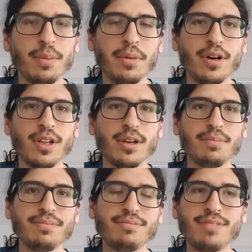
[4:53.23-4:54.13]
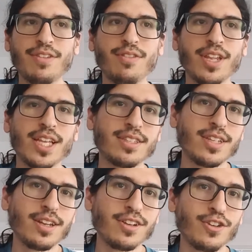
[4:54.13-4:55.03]
but definitely it's
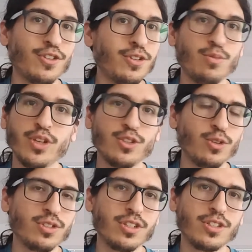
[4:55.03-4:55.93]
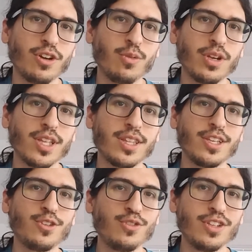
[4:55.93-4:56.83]
not a good resource to start with. I
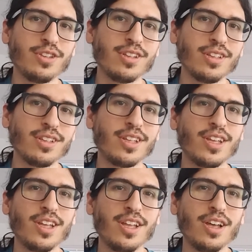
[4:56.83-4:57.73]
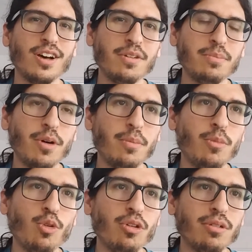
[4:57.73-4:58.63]
think you need a
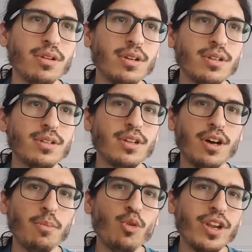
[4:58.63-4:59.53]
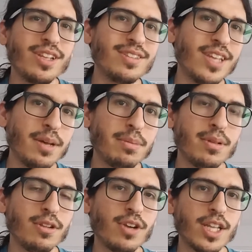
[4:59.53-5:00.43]
more
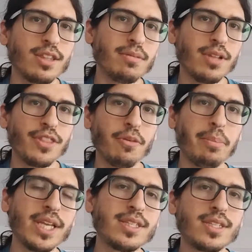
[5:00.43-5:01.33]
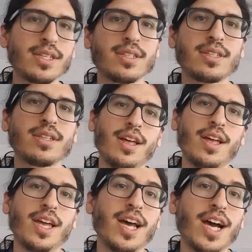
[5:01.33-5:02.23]
in-depth look at the basics.
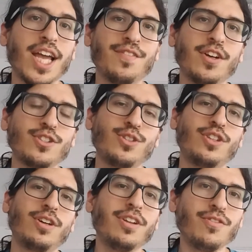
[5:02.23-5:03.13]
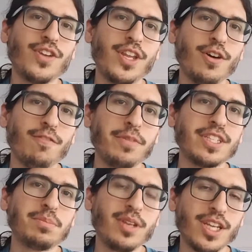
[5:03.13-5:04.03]
And I have also done a video of
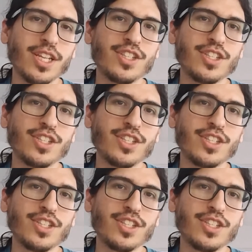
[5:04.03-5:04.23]
me speaking